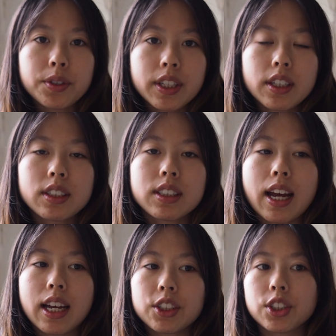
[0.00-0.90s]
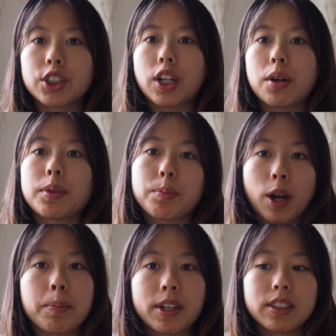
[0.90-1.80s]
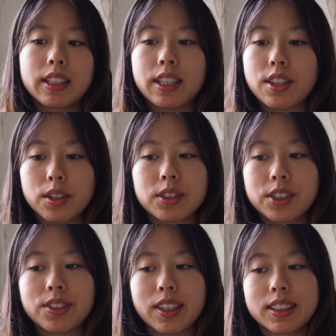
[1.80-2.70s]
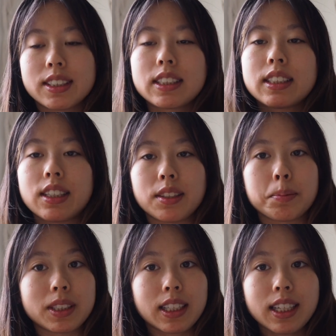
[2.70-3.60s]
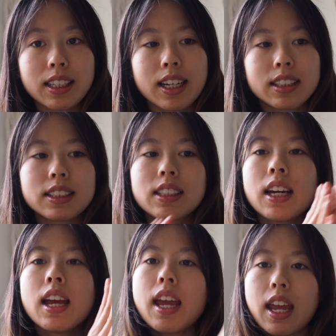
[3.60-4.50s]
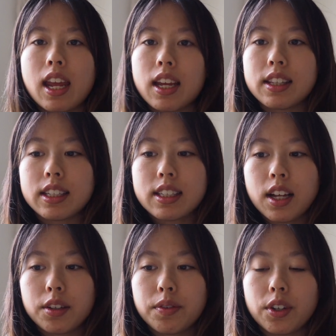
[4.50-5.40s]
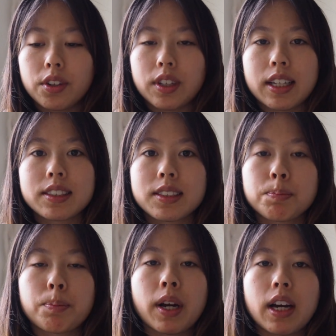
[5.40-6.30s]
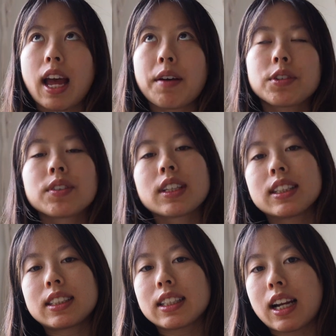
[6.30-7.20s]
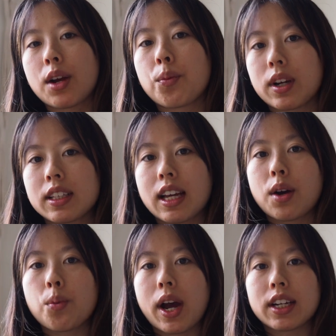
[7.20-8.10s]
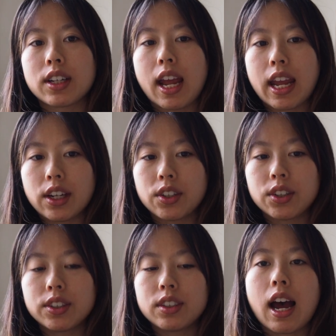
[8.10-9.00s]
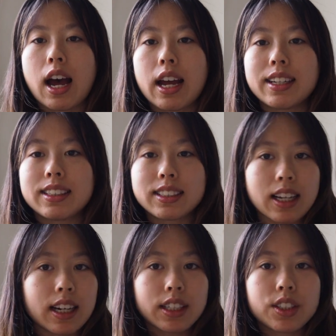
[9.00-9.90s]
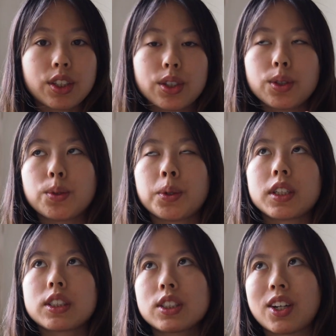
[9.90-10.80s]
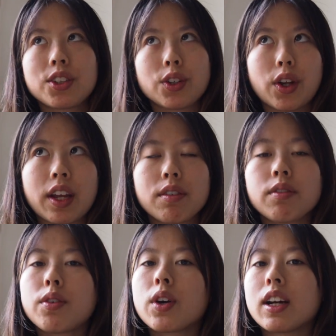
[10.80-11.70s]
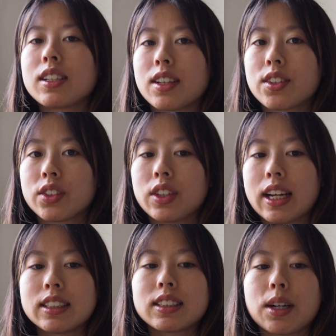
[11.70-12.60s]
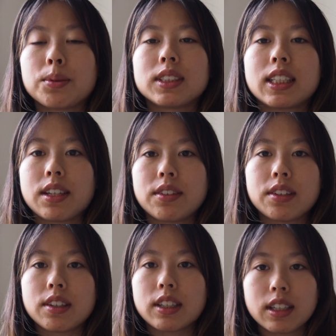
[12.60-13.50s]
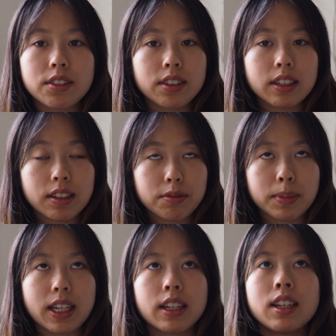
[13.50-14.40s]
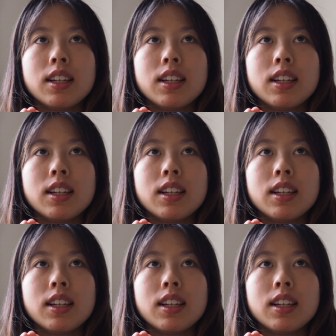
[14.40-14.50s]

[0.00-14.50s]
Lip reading: years, I actually shot with primarily those two lenses, the Olympus kit lens and the telephoto lens. But after realizing that I wanted that wider angle, I decided to start looking for another lens that was gonna give me